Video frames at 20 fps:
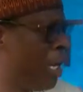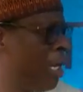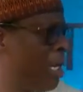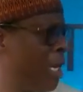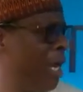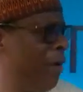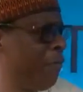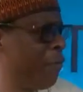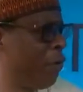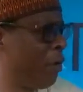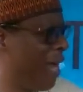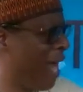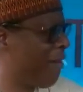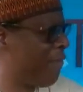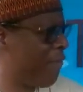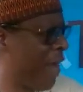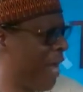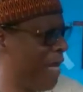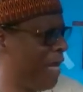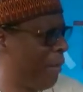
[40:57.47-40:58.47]
if you can't
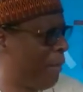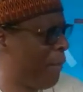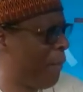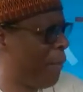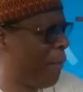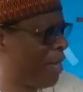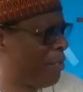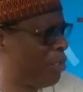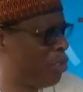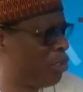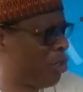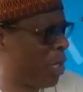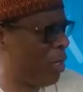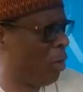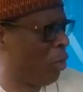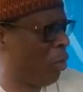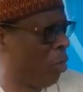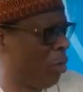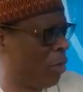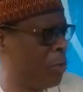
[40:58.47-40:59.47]
find the people who destroy the
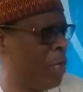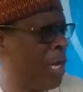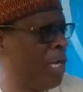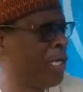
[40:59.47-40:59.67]
crop,